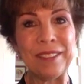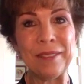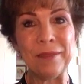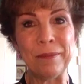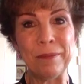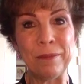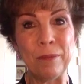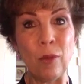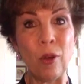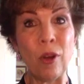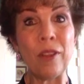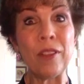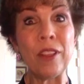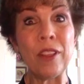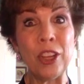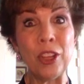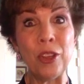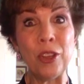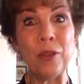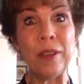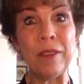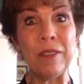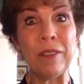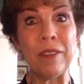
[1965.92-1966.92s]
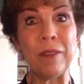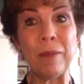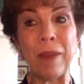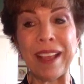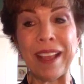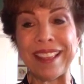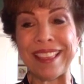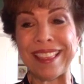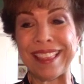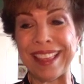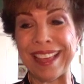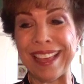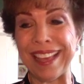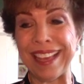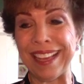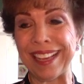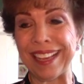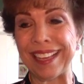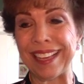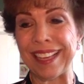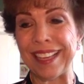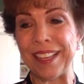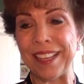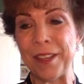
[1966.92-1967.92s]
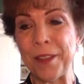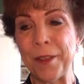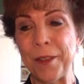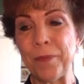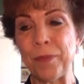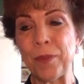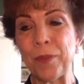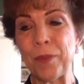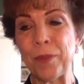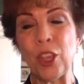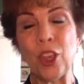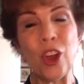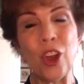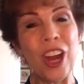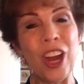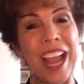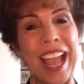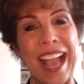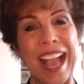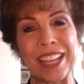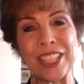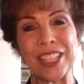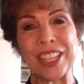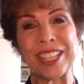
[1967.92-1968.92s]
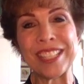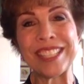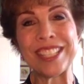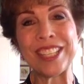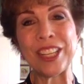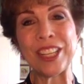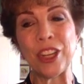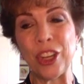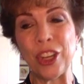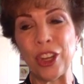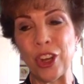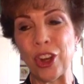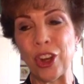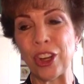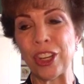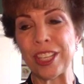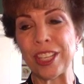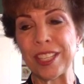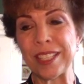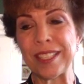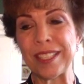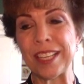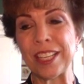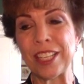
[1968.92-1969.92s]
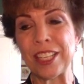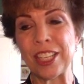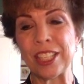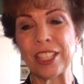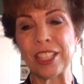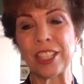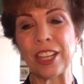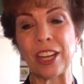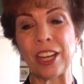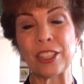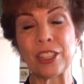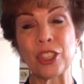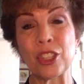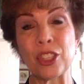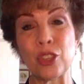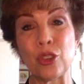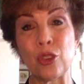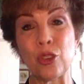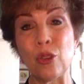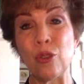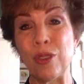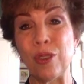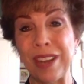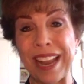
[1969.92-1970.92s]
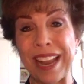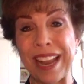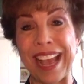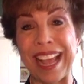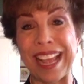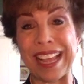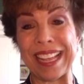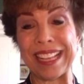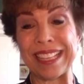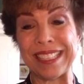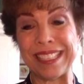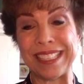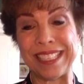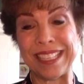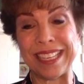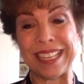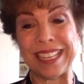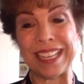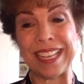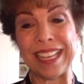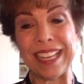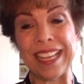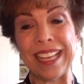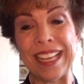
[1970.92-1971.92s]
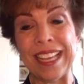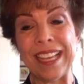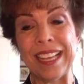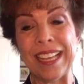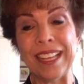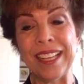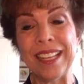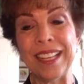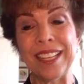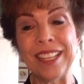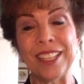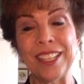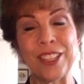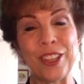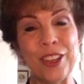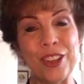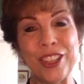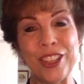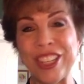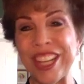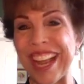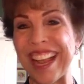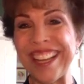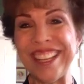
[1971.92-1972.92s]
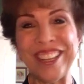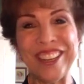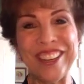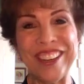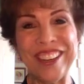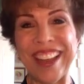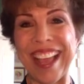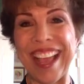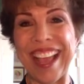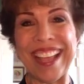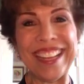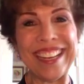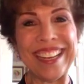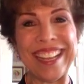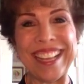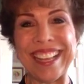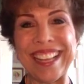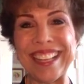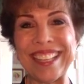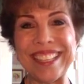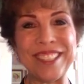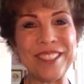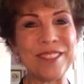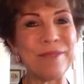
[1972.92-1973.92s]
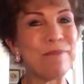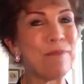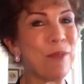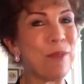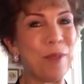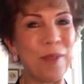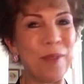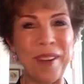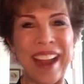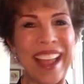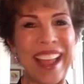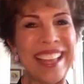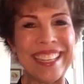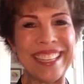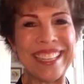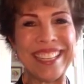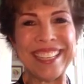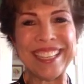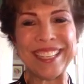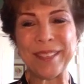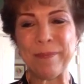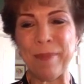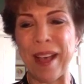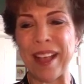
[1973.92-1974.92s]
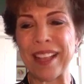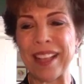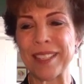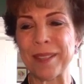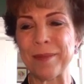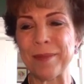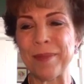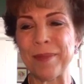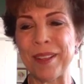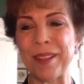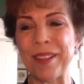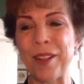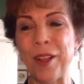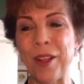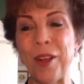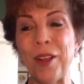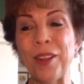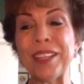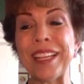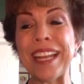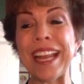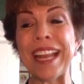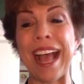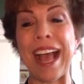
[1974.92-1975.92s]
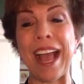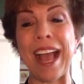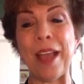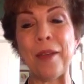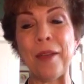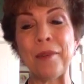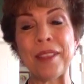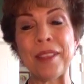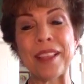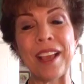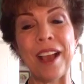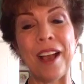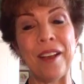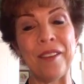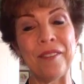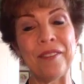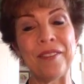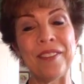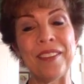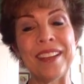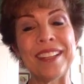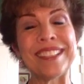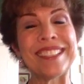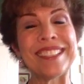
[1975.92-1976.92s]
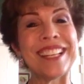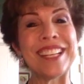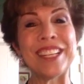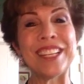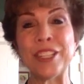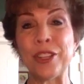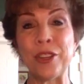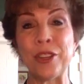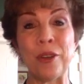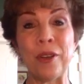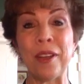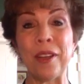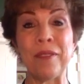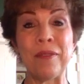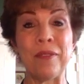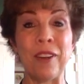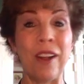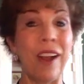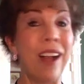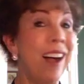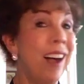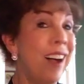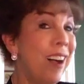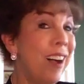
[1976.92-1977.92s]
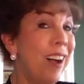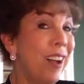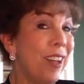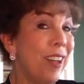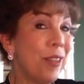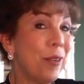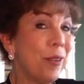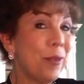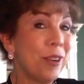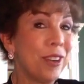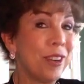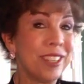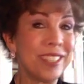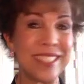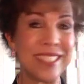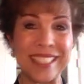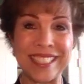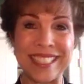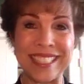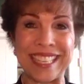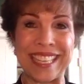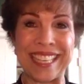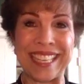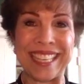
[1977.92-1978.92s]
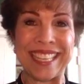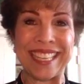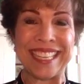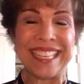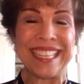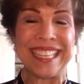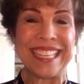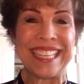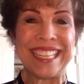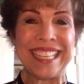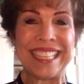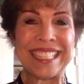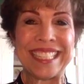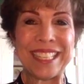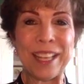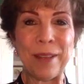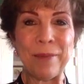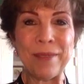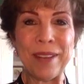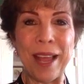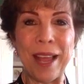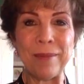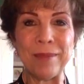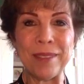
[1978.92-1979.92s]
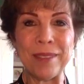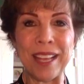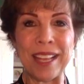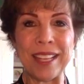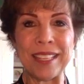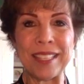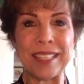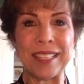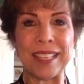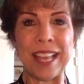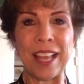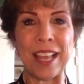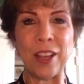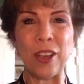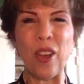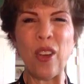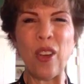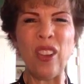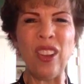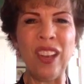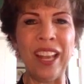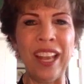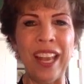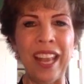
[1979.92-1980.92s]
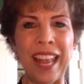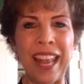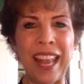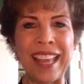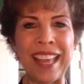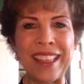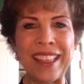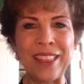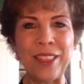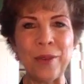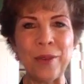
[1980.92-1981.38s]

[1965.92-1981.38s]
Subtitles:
more than you even might think. Your actions and your decisions are scrutinized. So shine your light as brightly as possible. Hold it high with confidence and joy for all the world to see. Sometimes I say, go light the